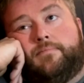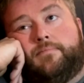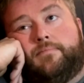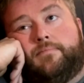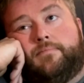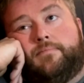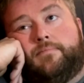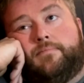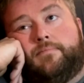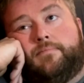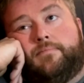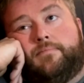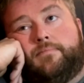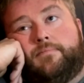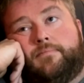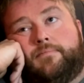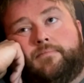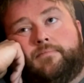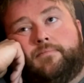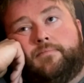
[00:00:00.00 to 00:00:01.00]

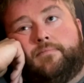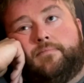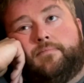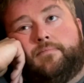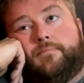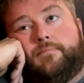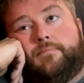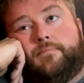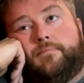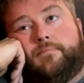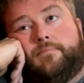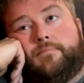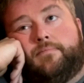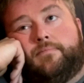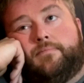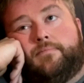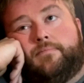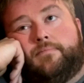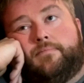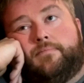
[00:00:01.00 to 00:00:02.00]

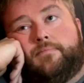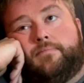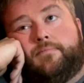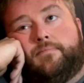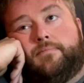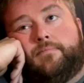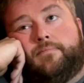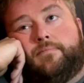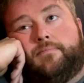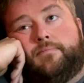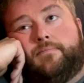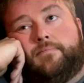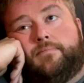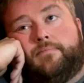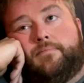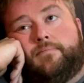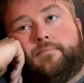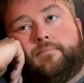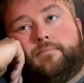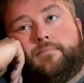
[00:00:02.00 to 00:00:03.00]

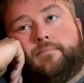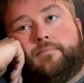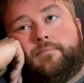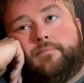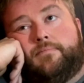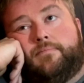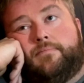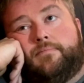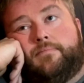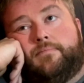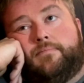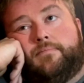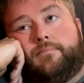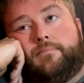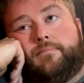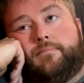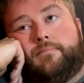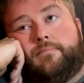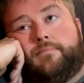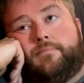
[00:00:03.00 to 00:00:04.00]

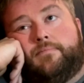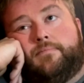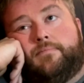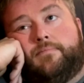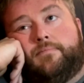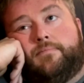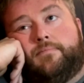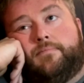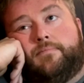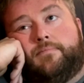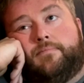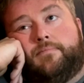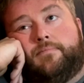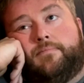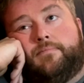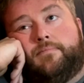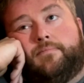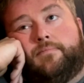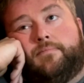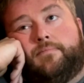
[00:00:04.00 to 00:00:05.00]

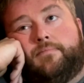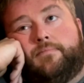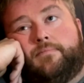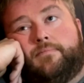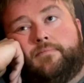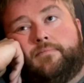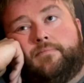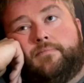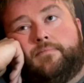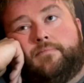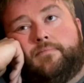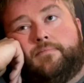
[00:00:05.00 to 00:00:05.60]
No words are spoken by the person on screen.